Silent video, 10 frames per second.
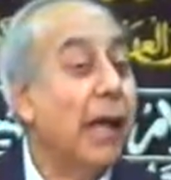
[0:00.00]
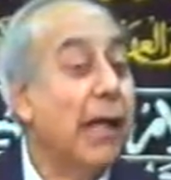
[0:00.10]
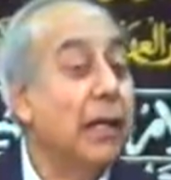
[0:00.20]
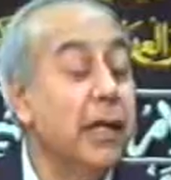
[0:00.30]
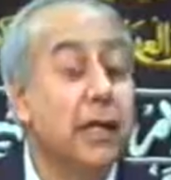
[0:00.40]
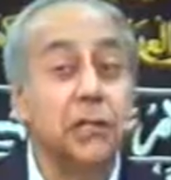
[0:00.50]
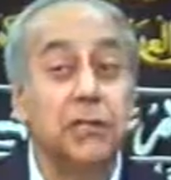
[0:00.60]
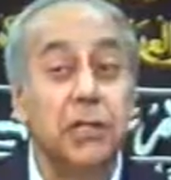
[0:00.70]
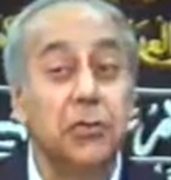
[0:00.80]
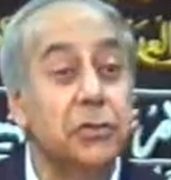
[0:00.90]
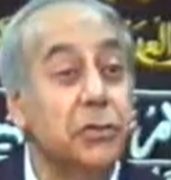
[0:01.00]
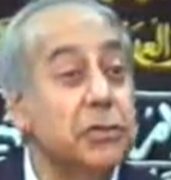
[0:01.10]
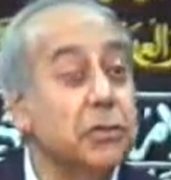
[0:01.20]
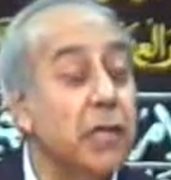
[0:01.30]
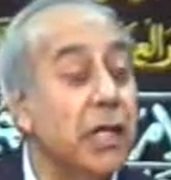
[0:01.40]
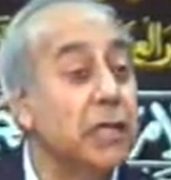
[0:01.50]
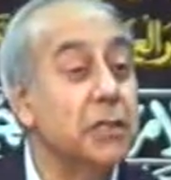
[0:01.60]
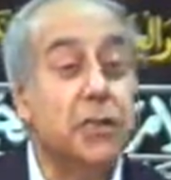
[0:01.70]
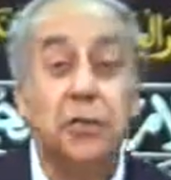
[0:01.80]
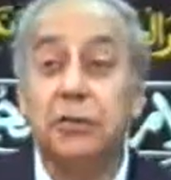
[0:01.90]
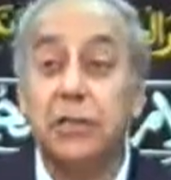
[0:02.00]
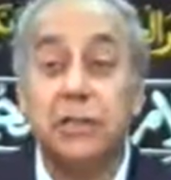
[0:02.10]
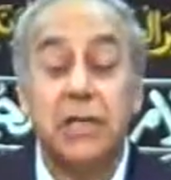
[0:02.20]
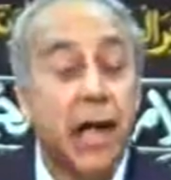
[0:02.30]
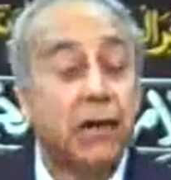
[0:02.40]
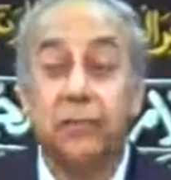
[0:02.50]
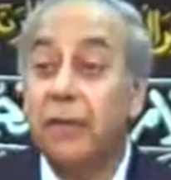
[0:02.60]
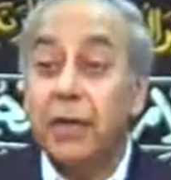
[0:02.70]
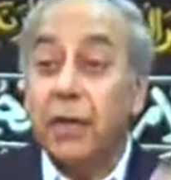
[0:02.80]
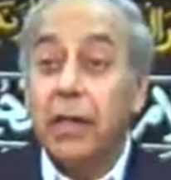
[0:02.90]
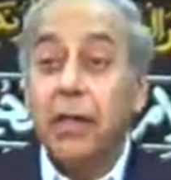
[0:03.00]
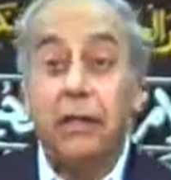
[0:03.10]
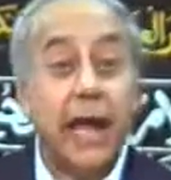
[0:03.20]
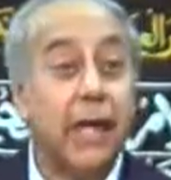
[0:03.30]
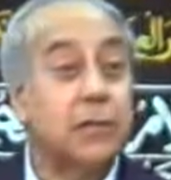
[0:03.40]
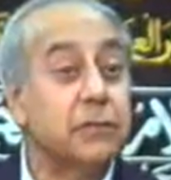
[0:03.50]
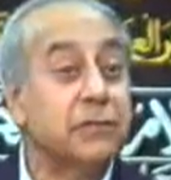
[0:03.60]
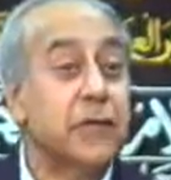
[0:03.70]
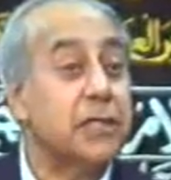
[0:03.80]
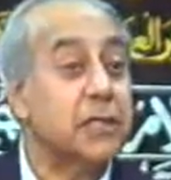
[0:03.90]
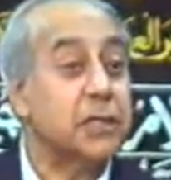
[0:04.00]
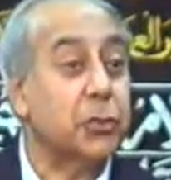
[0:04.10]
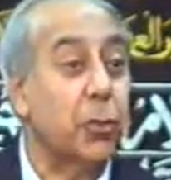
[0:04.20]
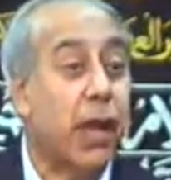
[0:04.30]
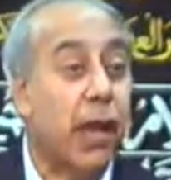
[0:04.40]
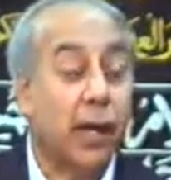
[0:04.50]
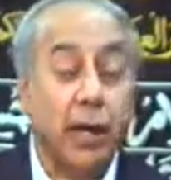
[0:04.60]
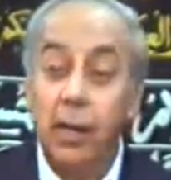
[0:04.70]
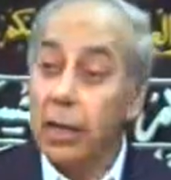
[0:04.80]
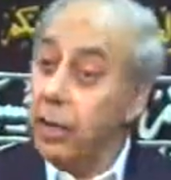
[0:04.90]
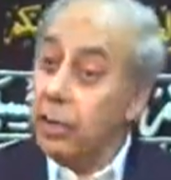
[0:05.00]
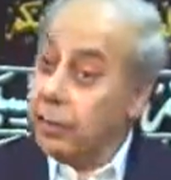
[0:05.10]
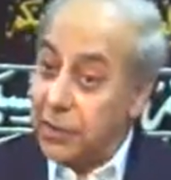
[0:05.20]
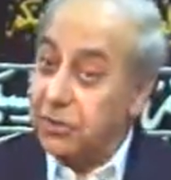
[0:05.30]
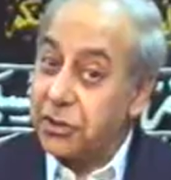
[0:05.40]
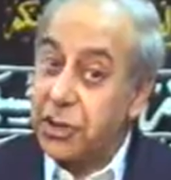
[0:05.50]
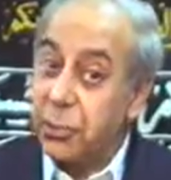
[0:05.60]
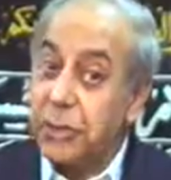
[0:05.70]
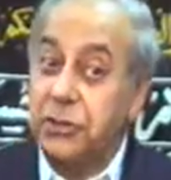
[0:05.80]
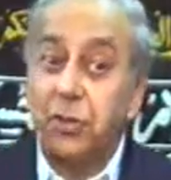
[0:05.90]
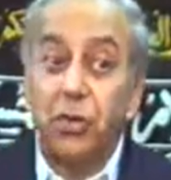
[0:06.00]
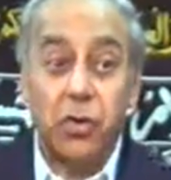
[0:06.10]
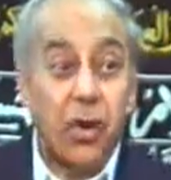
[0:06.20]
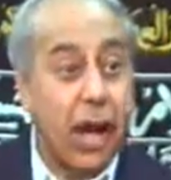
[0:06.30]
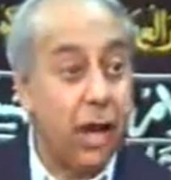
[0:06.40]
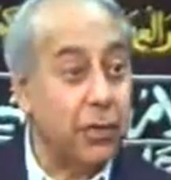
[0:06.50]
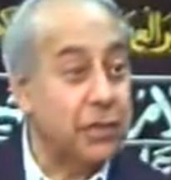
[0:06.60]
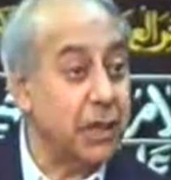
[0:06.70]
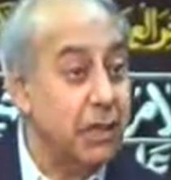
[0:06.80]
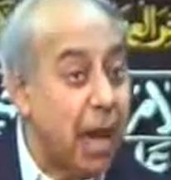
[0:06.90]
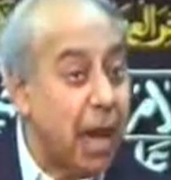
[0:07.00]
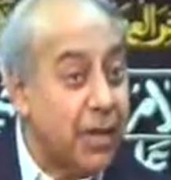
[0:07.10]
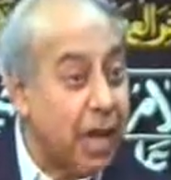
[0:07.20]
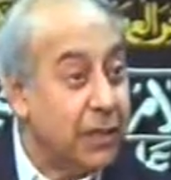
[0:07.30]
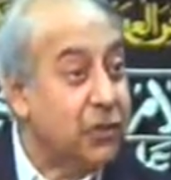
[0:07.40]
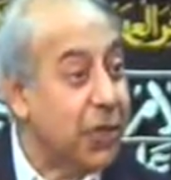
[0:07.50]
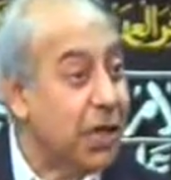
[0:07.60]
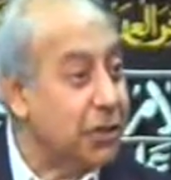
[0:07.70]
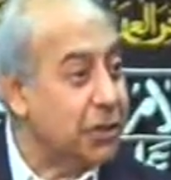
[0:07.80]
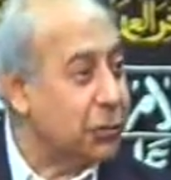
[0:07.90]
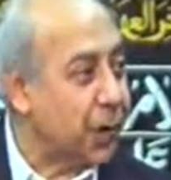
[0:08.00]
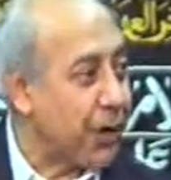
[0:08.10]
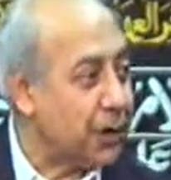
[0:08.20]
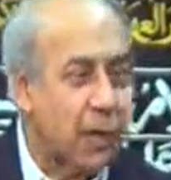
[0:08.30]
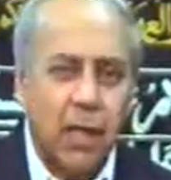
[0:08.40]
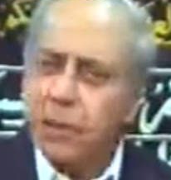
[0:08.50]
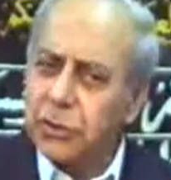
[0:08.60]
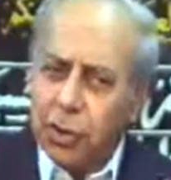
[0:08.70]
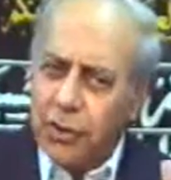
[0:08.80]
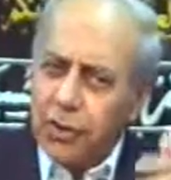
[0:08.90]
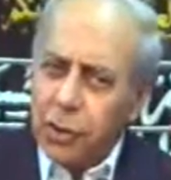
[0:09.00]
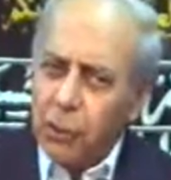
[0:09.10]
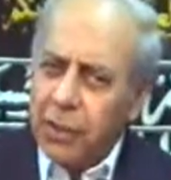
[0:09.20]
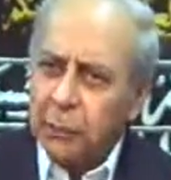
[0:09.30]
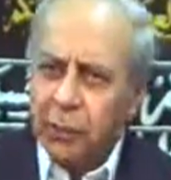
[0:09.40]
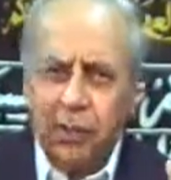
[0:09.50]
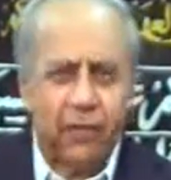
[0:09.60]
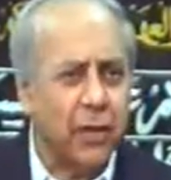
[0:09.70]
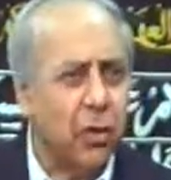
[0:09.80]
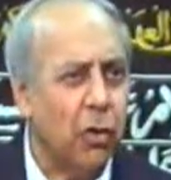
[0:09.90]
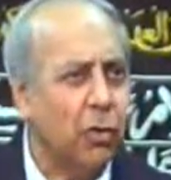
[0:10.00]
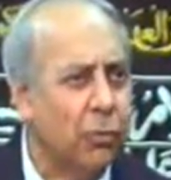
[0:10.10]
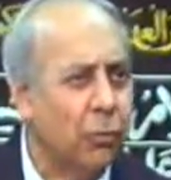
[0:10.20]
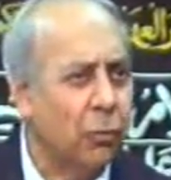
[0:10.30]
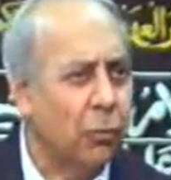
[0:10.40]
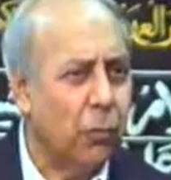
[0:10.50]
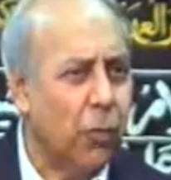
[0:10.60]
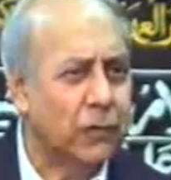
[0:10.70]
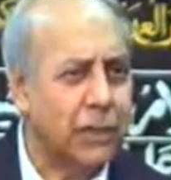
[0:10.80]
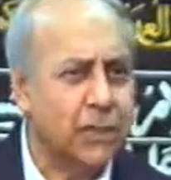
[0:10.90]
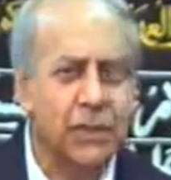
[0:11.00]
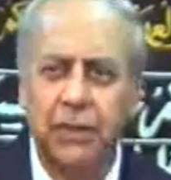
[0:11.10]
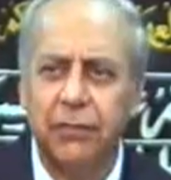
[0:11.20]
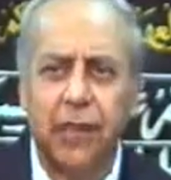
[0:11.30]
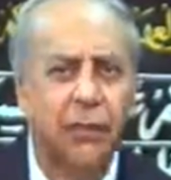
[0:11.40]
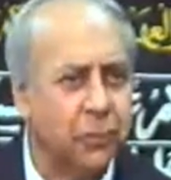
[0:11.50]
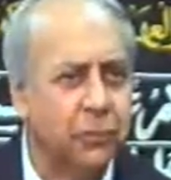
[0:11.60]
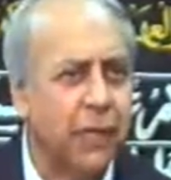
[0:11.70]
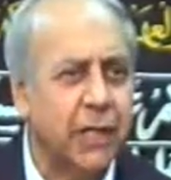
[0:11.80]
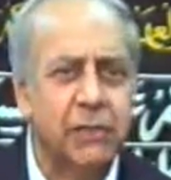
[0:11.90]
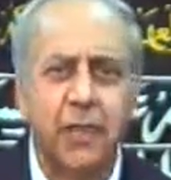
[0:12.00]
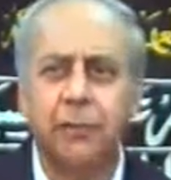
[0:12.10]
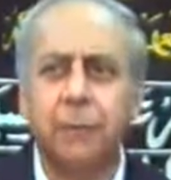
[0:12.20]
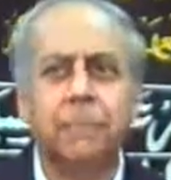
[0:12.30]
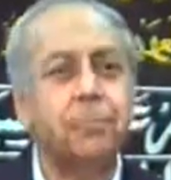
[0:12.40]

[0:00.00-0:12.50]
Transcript: and he continues, he continues his life in that fantastic way. Yesterday we saw how his ibadah in charities went, so that nobody would even know who, what he has given and whom he has given.